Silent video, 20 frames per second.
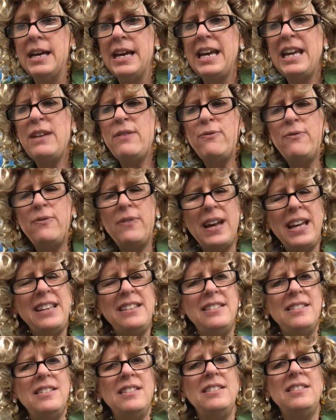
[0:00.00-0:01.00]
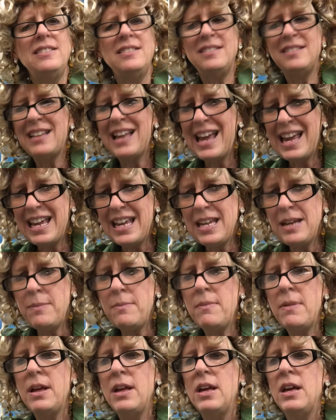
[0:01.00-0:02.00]
He faced the
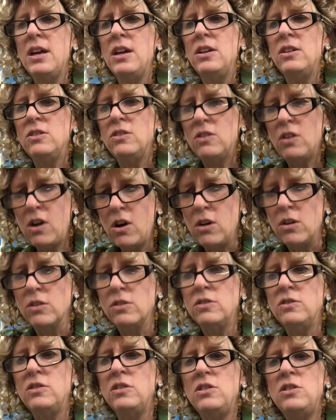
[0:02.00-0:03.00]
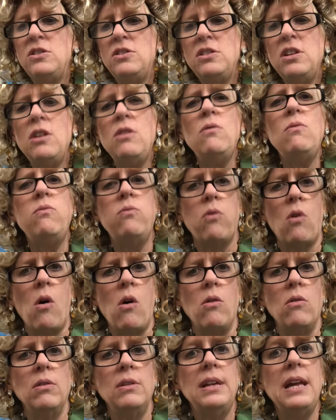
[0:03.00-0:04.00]
same tugs to do
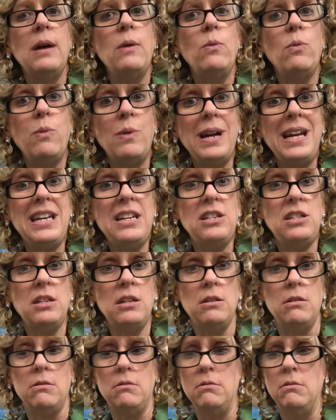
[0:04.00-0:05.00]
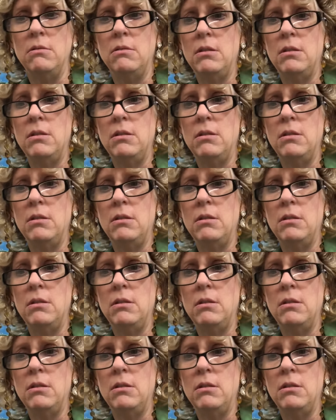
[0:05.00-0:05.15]
wrong that we do.